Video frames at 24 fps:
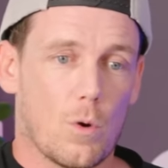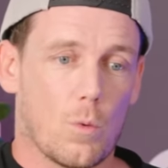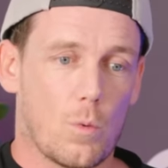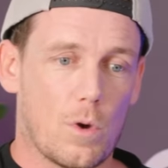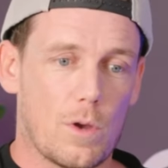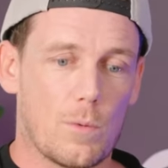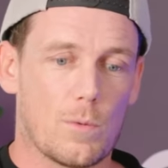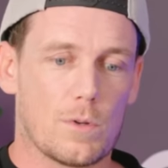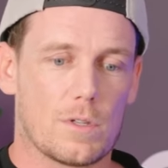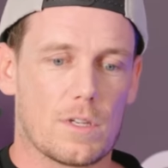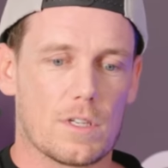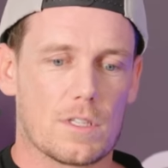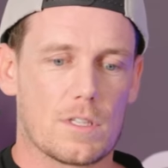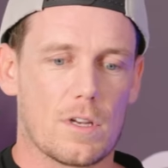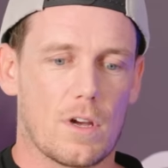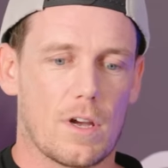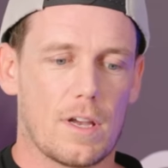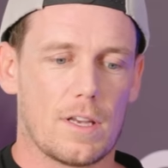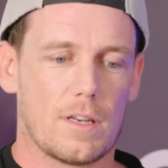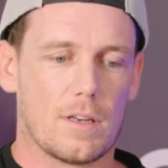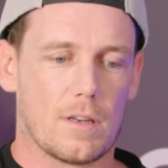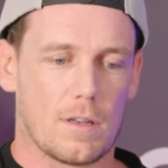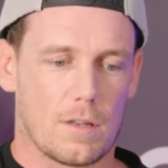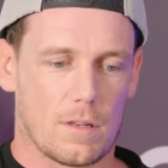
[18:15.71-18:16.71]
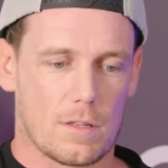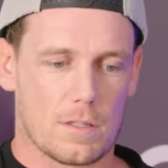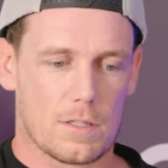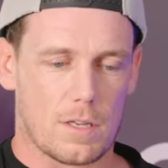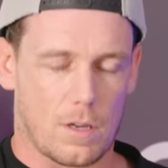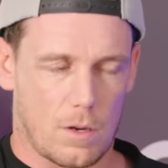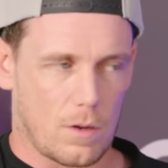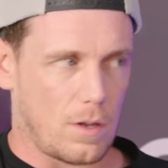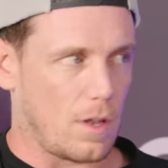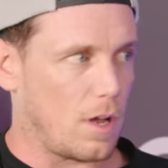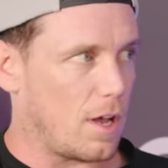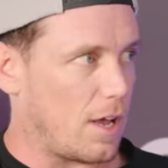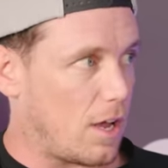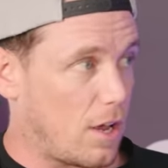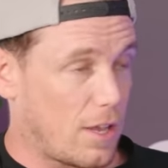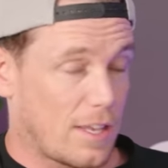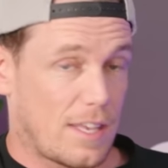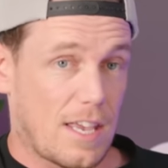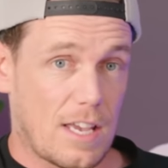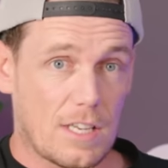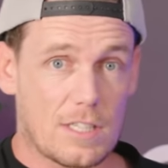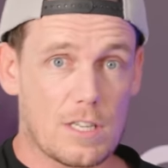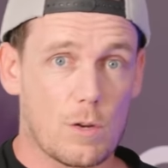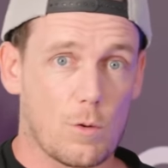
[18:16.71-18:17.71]
We would design, so I, I
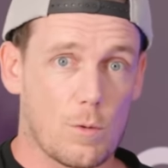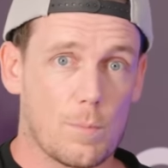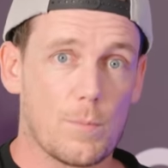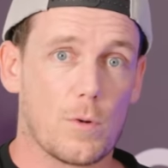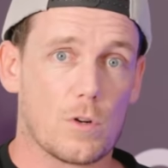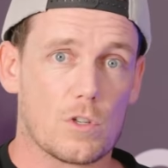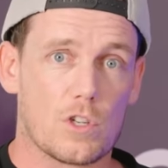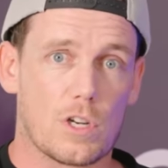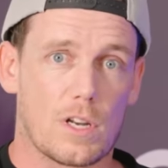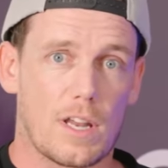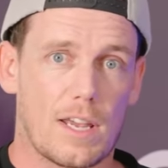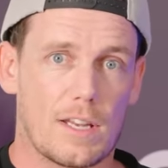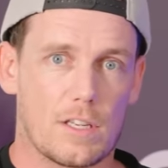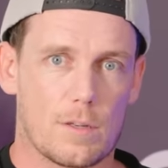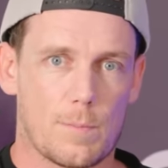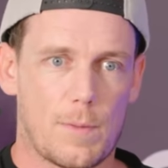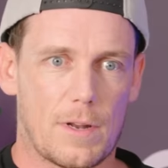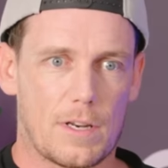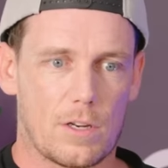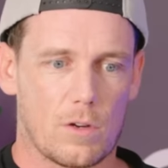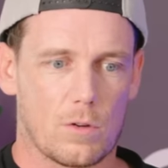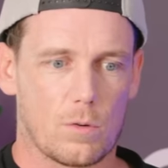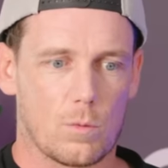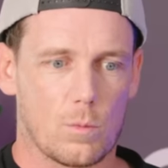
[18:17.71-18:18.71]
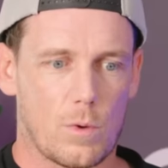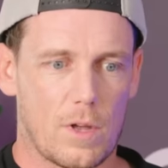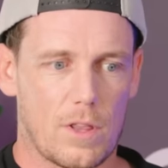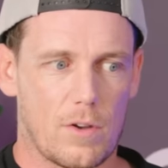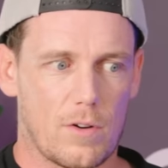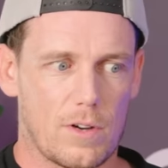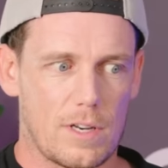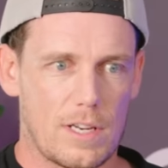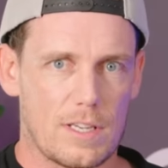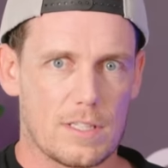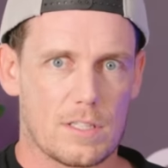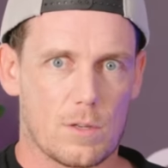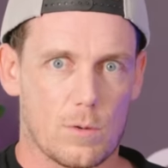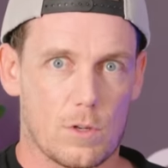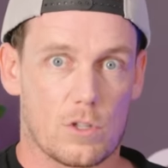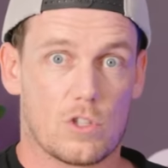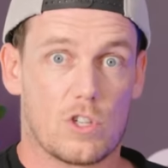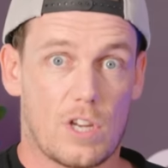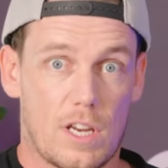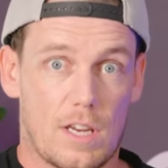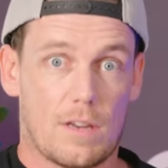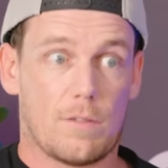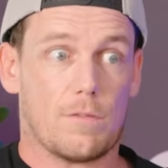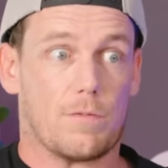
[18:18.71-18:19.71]
guess it would modulate depending on whether it needs to
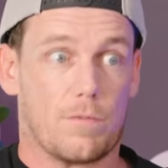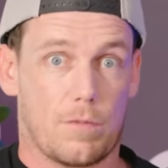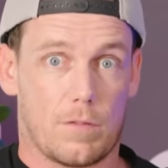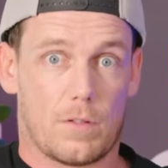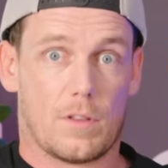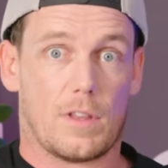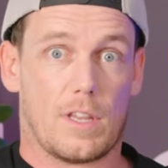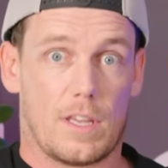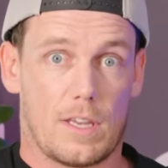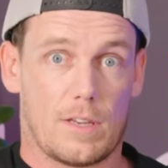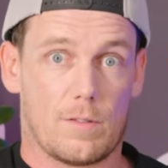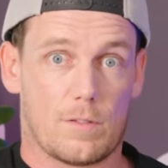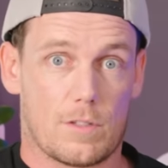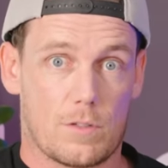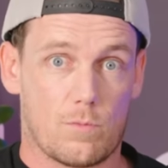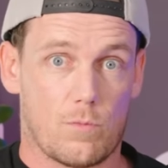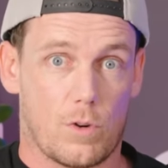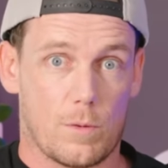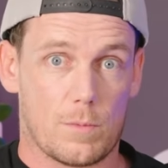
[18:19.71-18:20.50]
achieve the